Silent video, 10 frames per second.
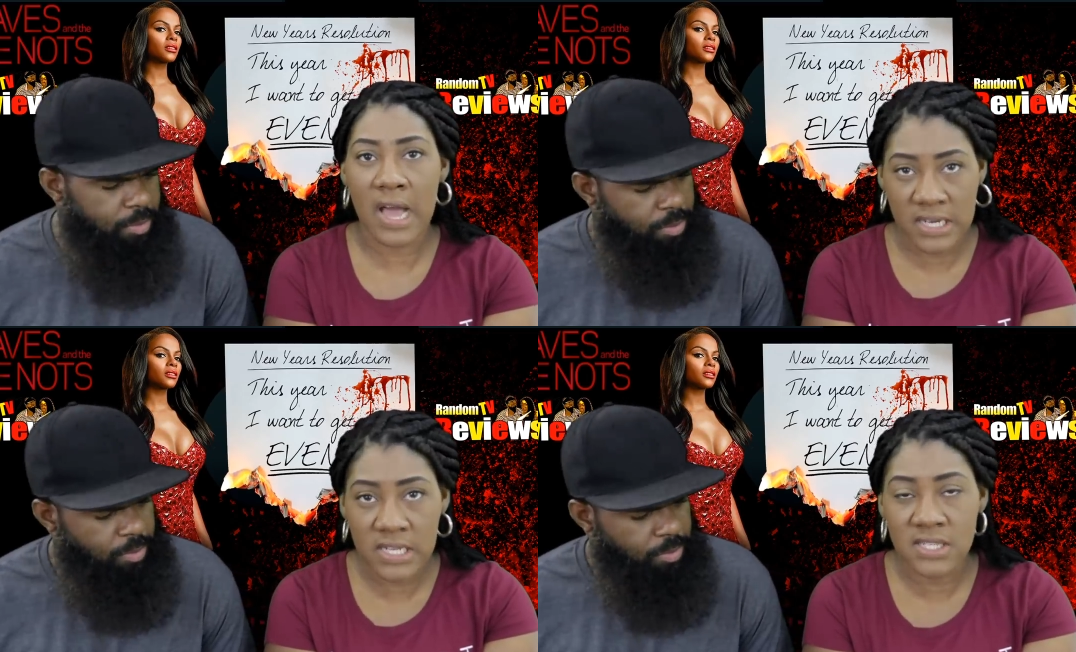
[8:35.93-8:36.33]

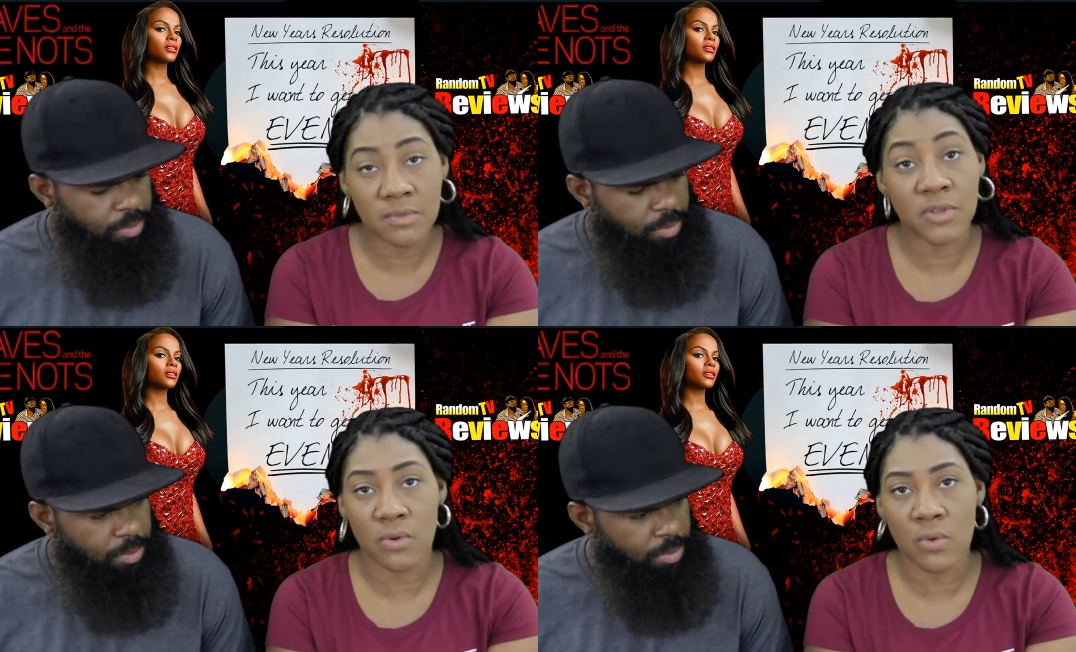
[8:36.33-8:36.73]
Speaker 1: I need
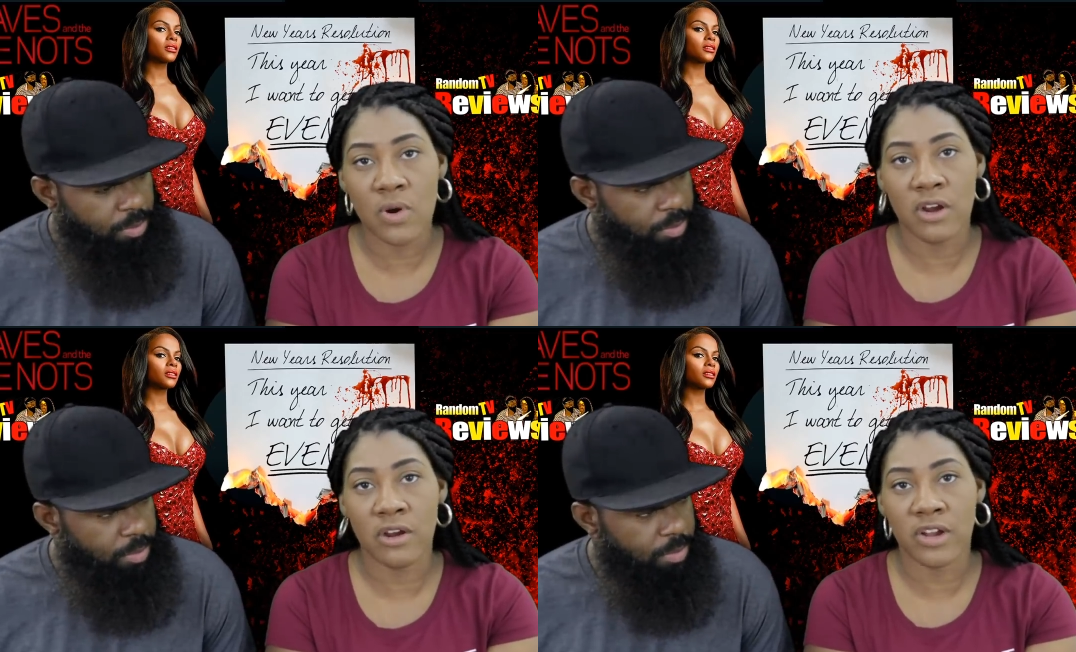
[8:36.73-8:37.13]
something
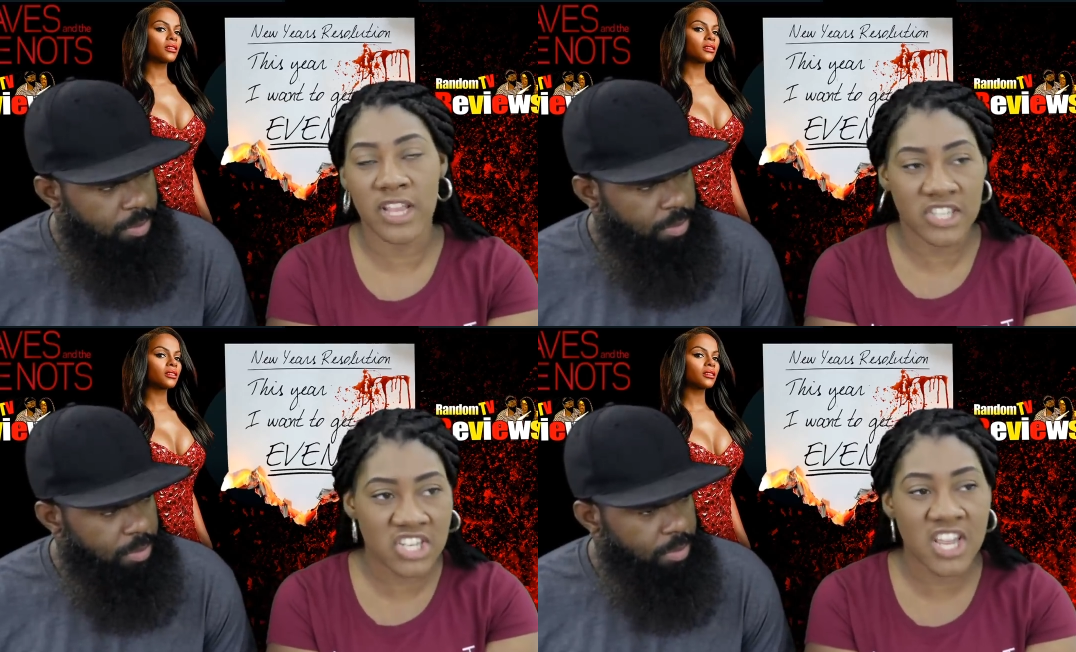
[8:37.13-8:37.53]
on her.
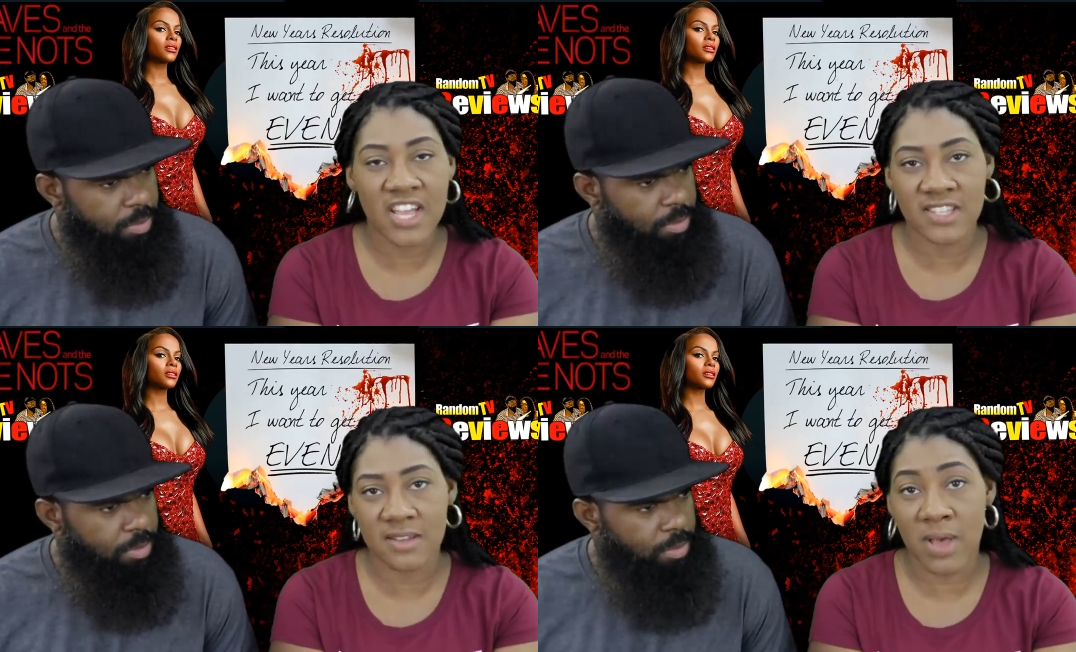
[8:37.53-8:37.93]
And she
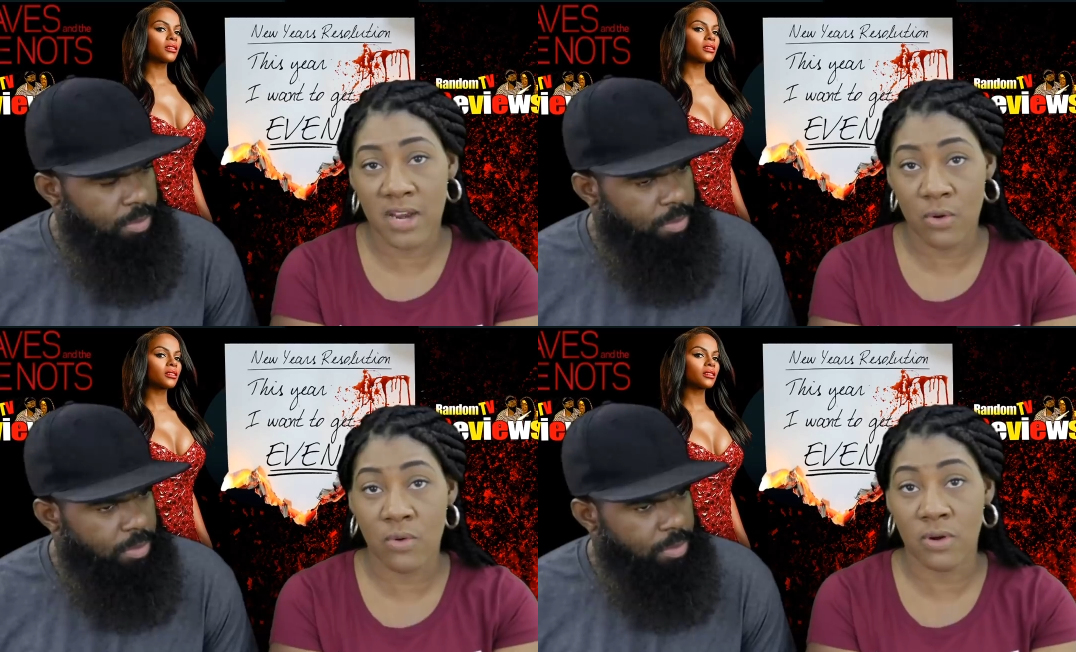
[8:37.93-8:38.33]
has
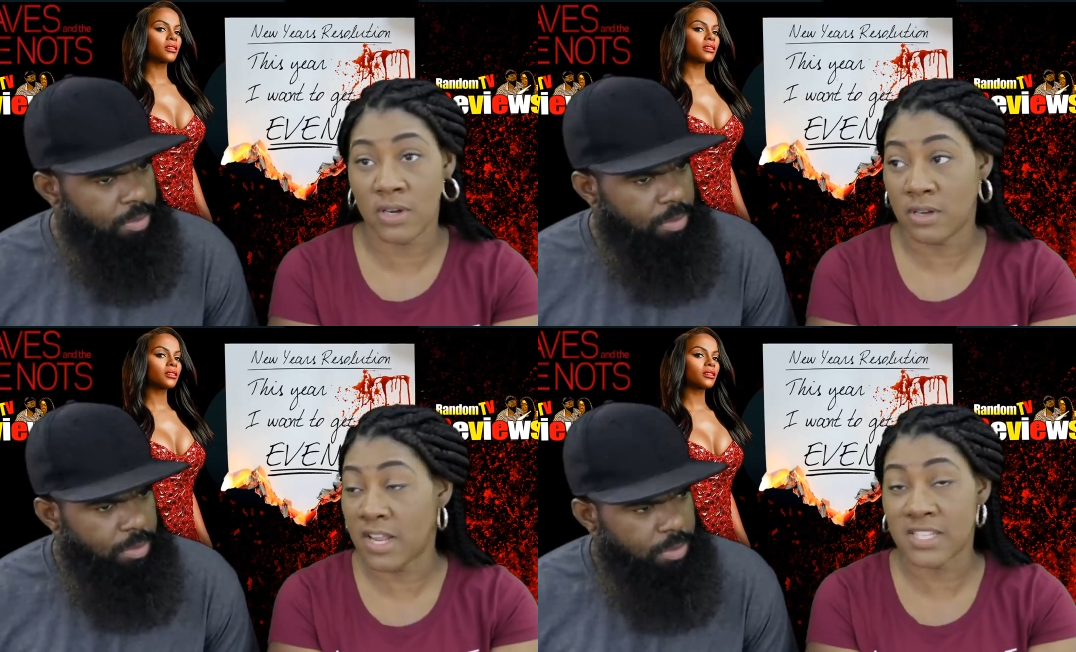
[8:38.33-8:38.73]
somebody on